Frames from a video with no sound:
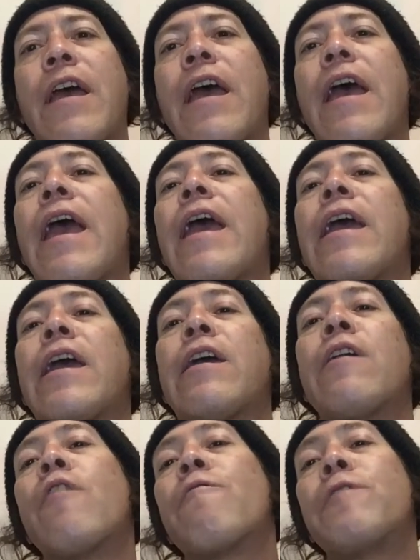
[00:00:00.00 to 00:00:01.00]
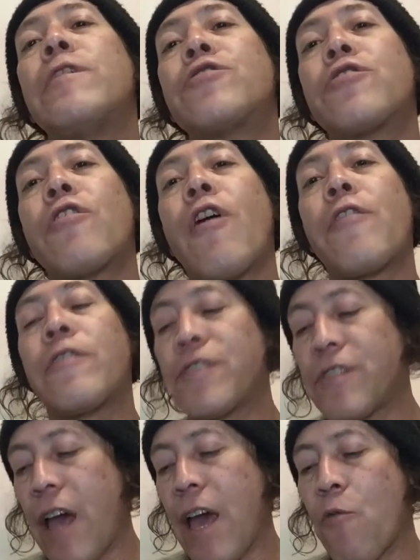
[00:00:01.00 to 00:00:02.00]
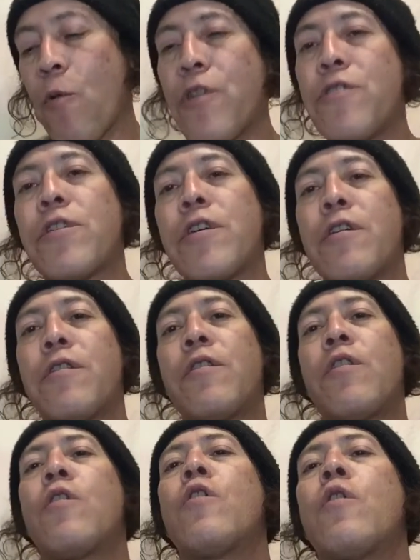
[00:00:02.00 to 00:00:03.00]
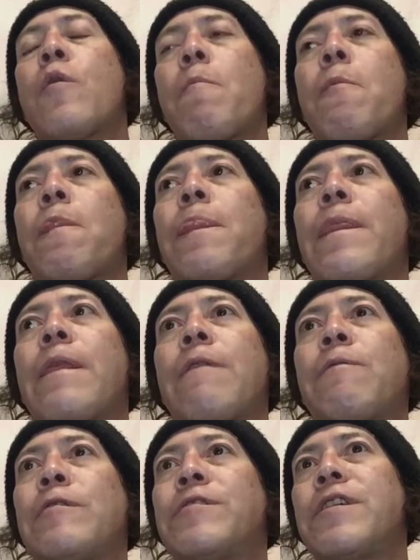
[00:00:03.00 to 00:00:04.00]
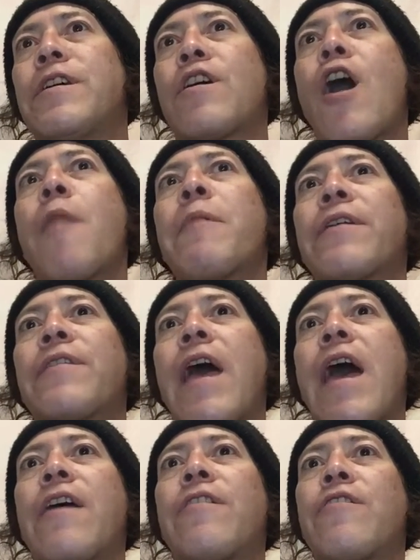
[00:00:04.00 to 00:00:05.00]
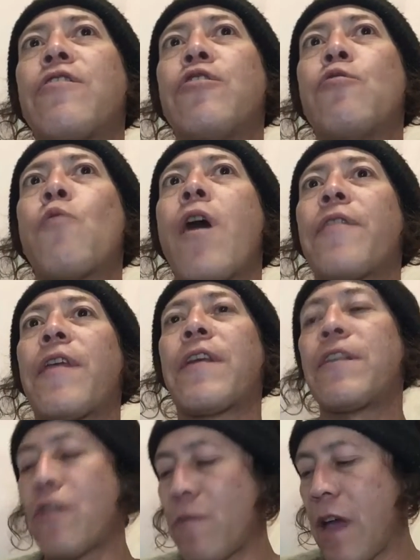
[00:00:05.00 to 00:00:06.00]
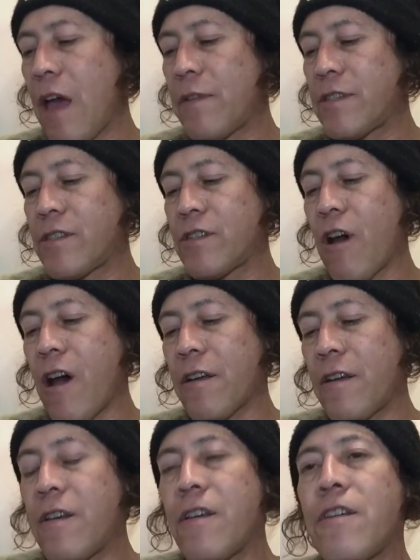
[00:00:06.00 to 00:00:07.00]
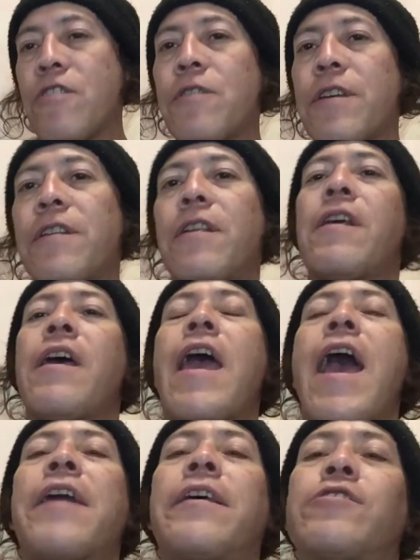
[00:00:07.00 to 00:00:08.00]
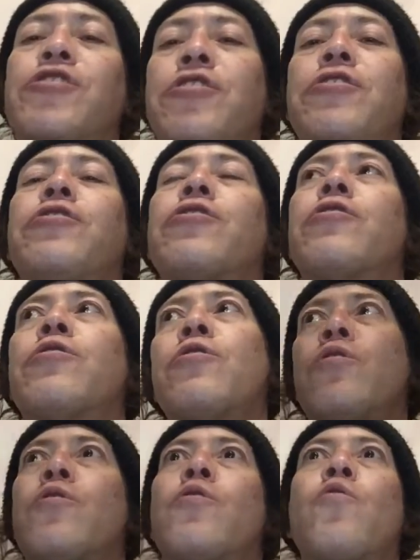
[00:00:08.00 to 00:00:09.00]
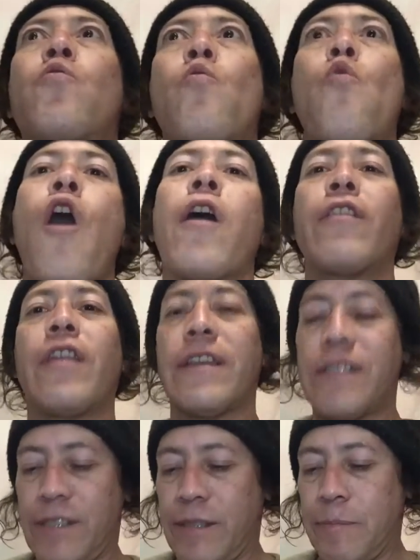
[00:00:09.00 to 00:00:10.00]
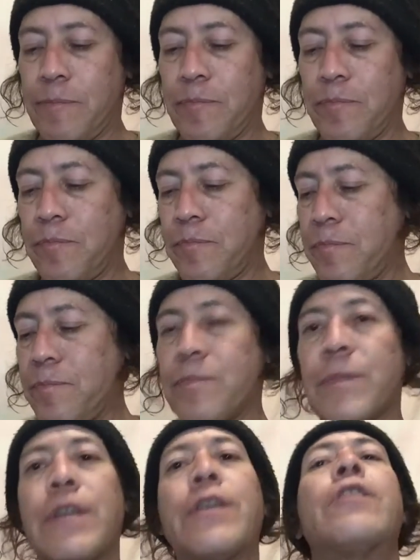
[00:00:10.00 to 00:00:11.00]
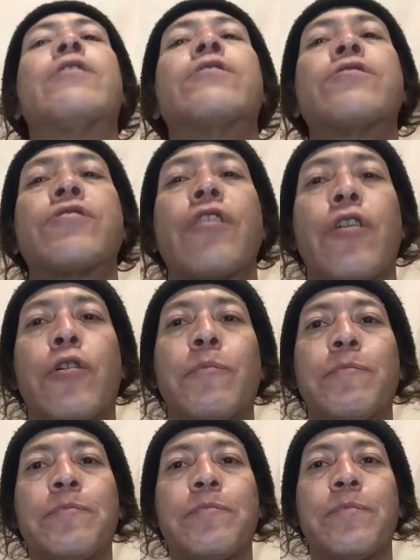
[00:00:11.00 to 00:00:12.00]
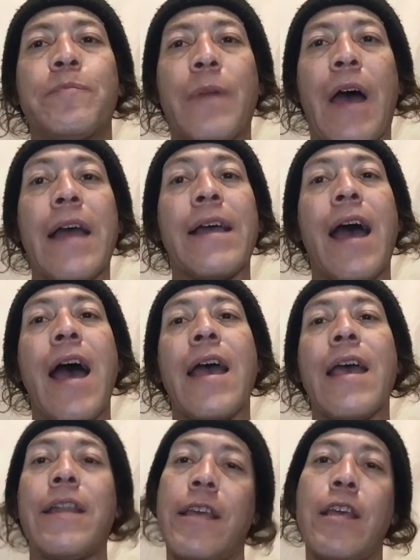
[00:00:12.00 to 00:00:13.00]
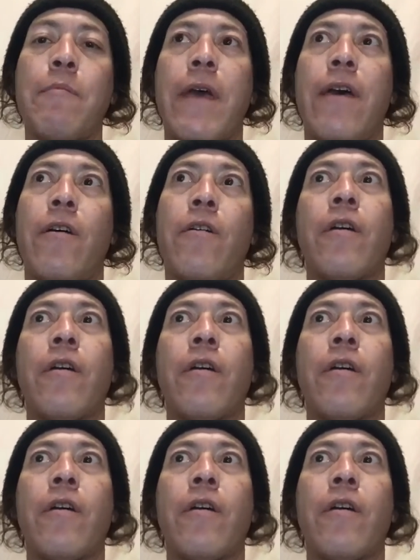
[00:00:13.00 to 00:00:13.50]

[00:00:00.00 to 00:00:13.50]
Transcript: a feature on their site where you can, if you see a comic that you want that they don't have in stock, you can add it to your want list. So I got an email